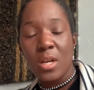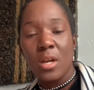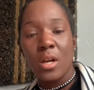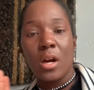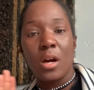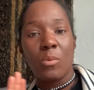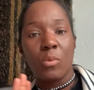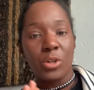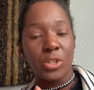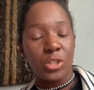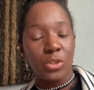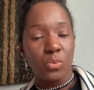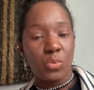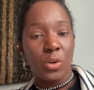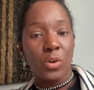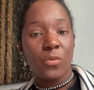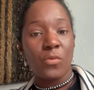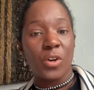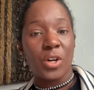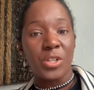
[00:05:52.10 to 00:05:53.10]
And what you will
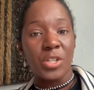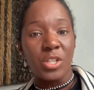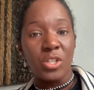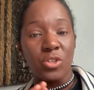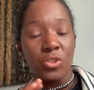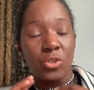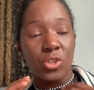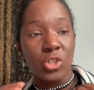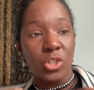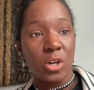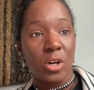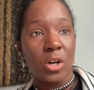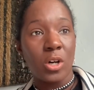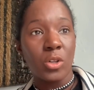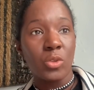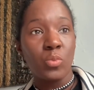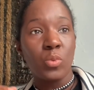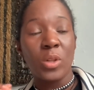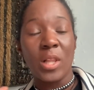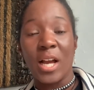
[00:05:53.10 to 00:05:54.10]
find is your child
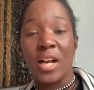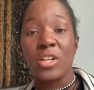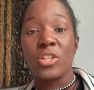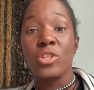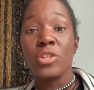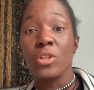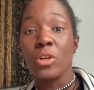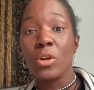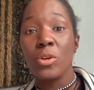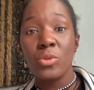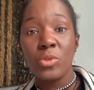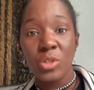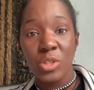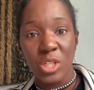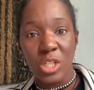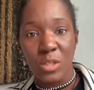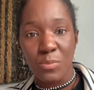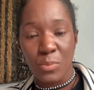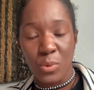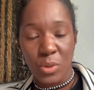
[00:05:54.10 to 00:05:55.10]
will actually go to these
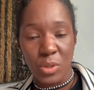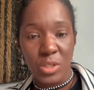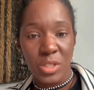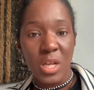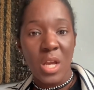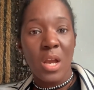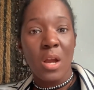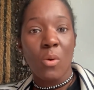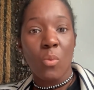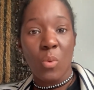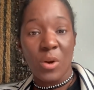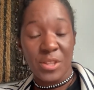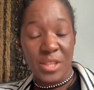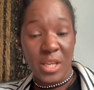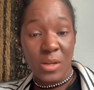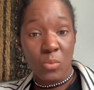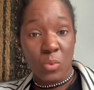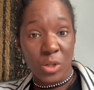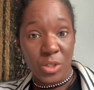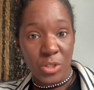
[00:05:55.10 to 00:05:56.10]
books when they
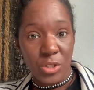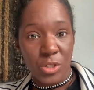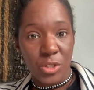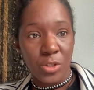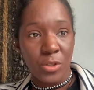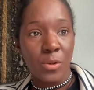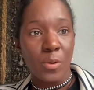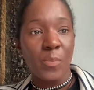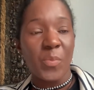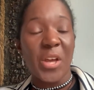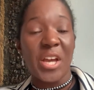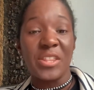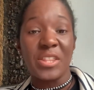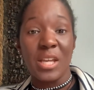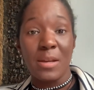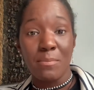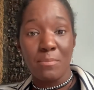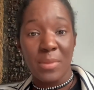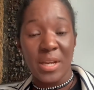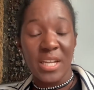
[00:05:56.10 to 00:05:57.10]
want to, and they
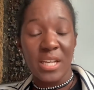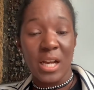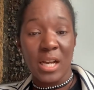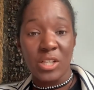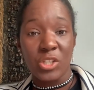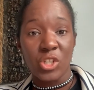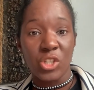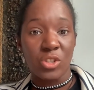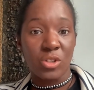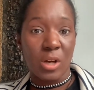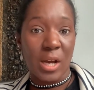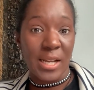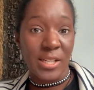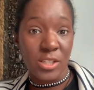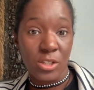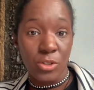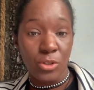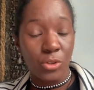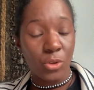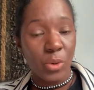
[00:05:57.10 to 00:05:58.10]
may actually start
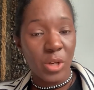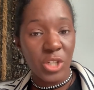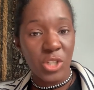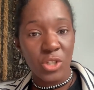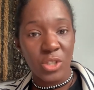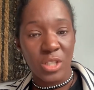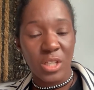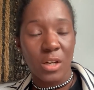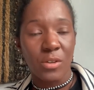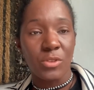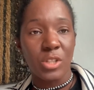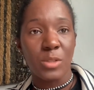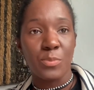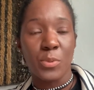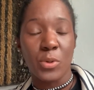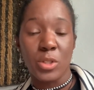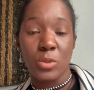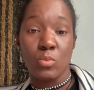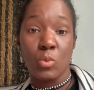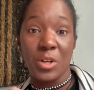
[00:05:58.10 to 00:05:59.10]
asking you questions out of these
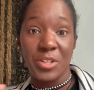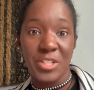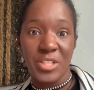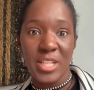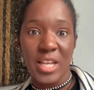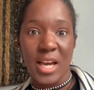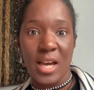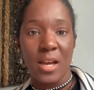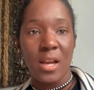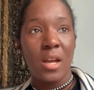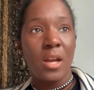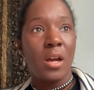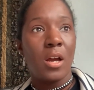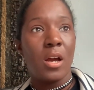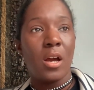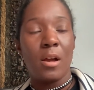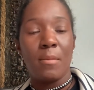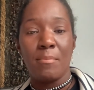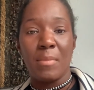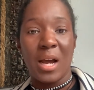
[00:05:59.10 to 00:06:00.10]
books. What's that?
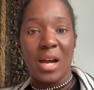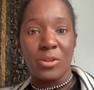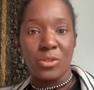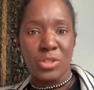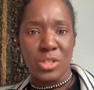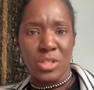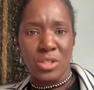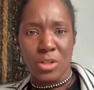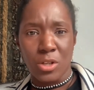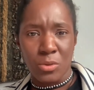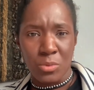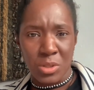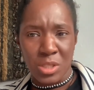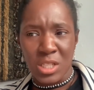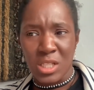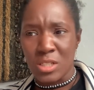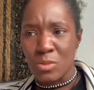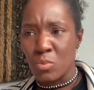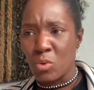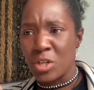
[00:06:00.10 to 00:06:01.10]
How does this go with
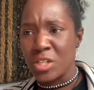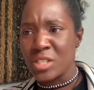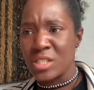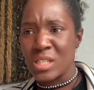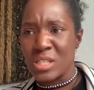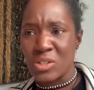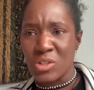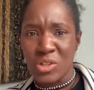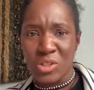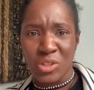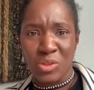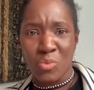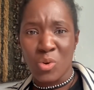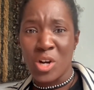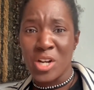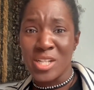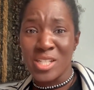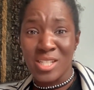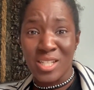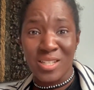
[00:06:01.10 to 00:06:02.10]
this? Why
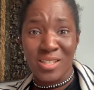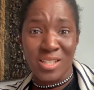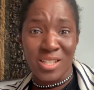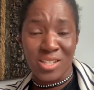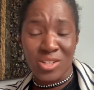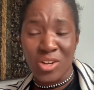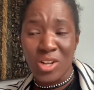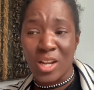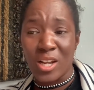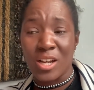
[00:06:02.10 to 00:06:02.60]
is this color?